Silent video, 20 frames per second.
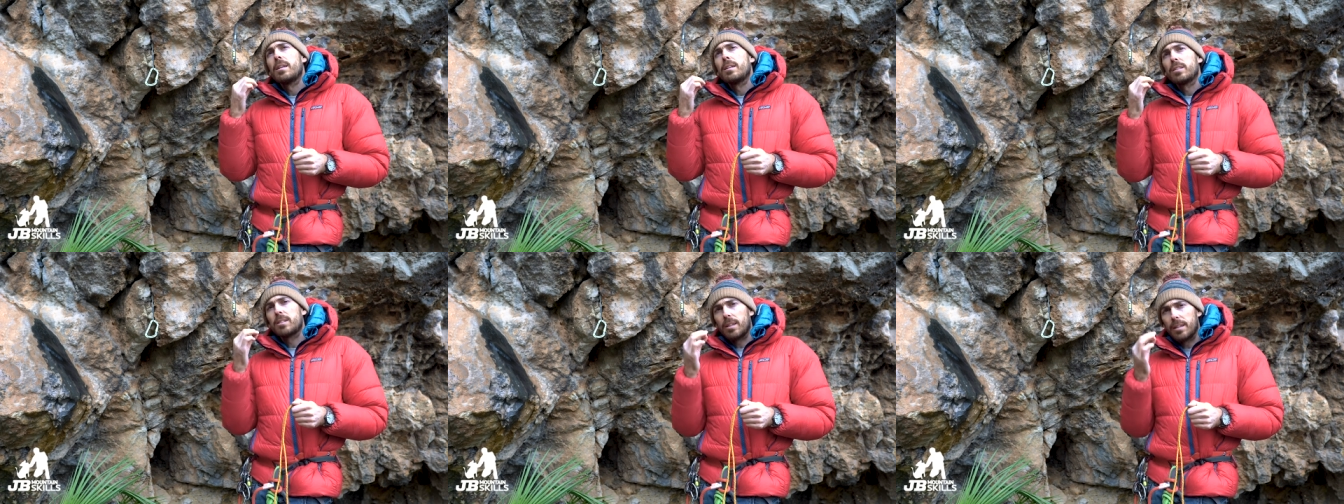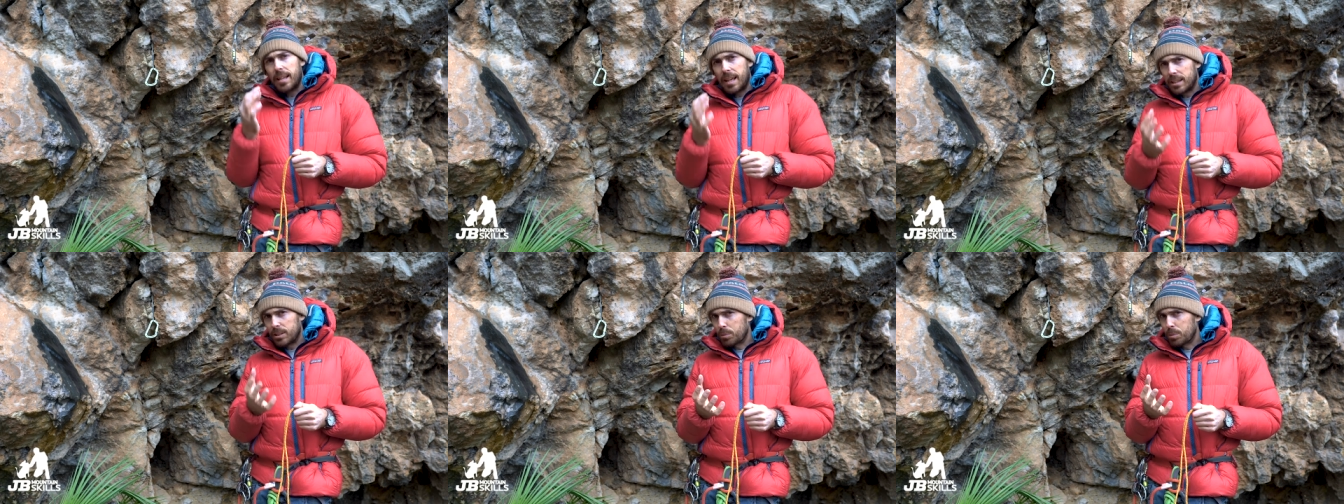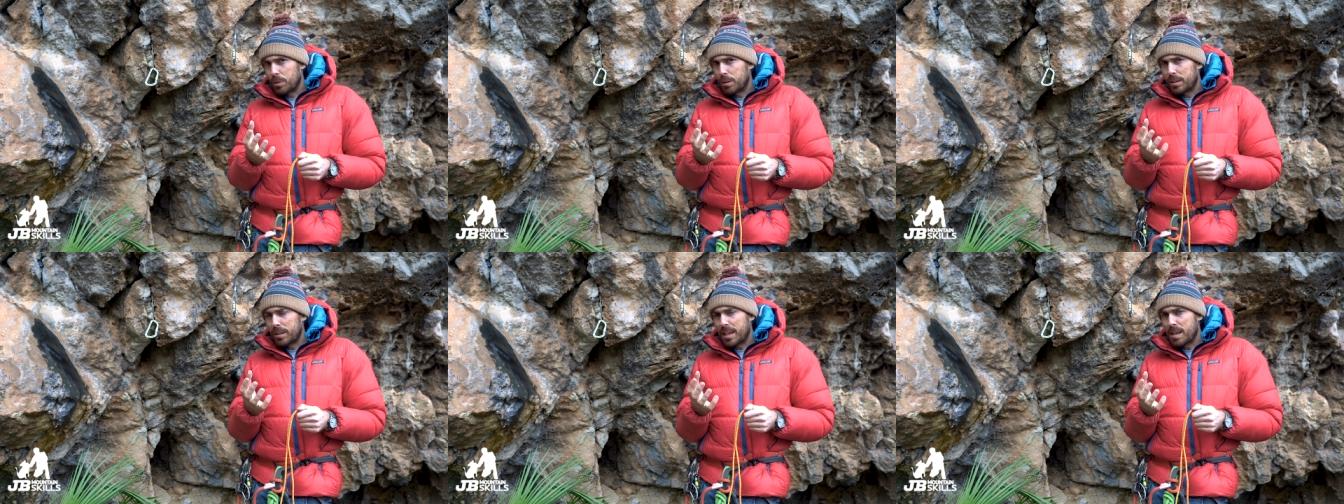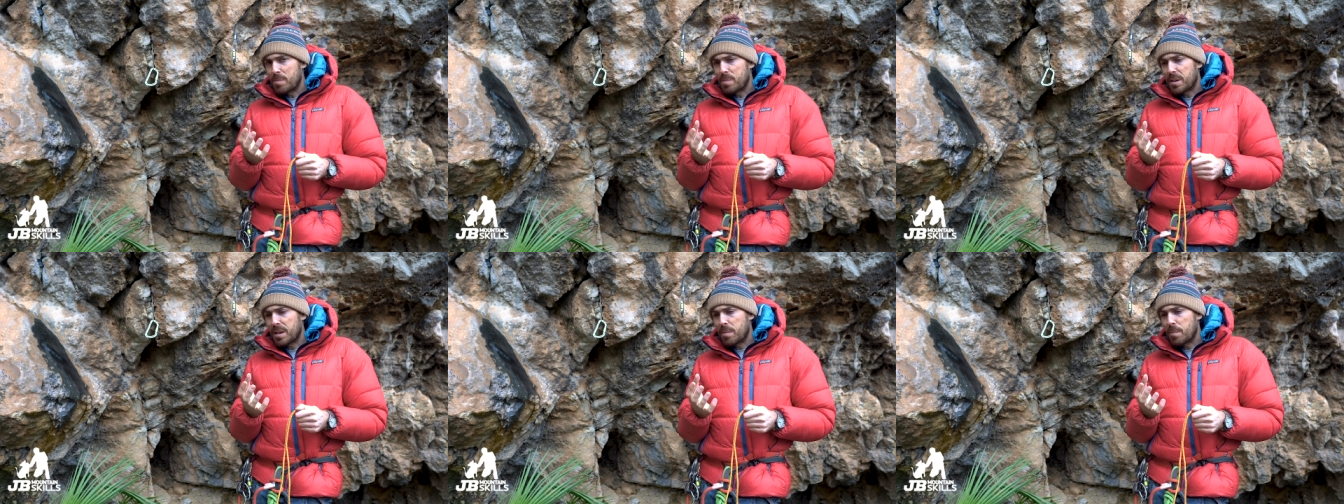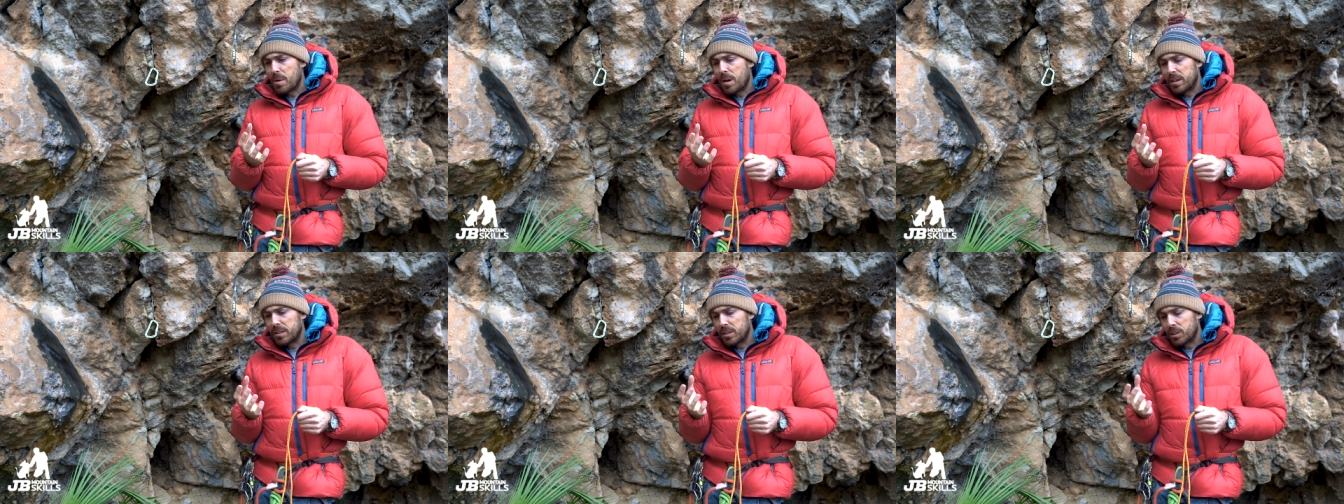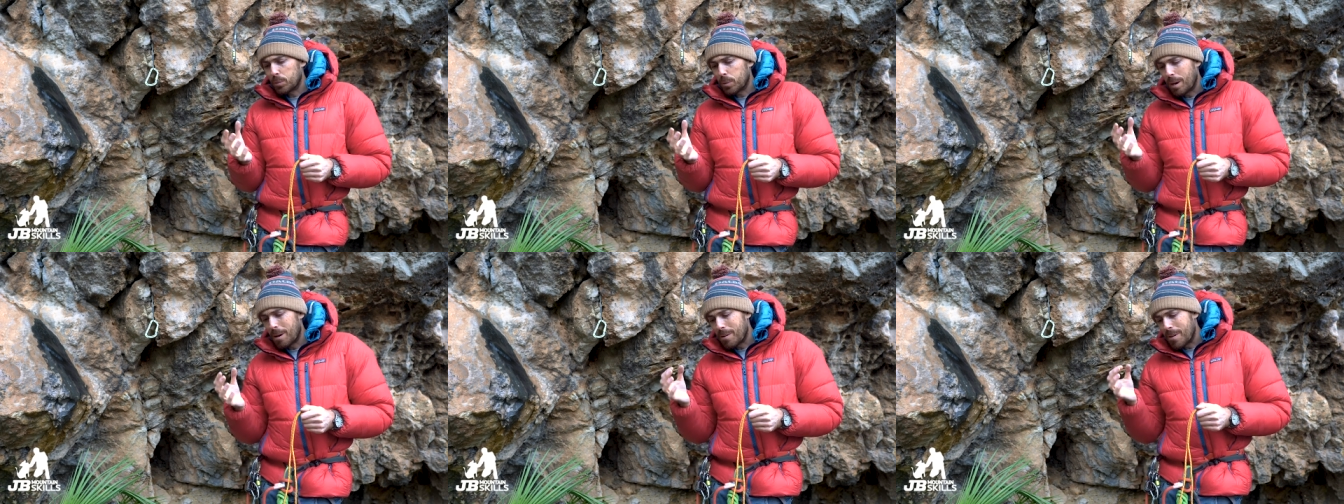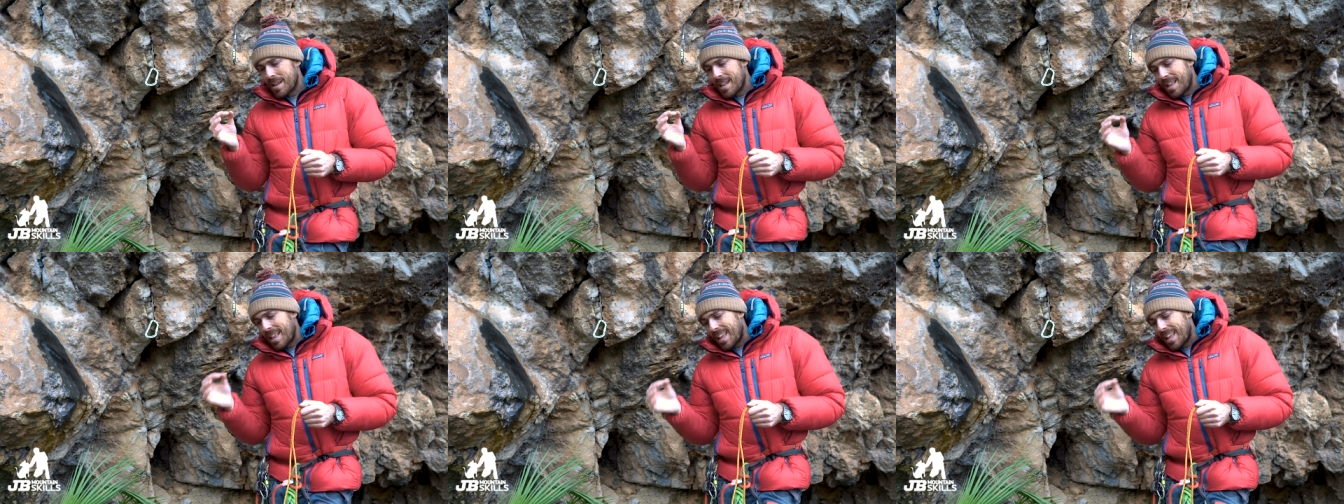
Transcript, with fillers: so that's worth keeping in mind as well.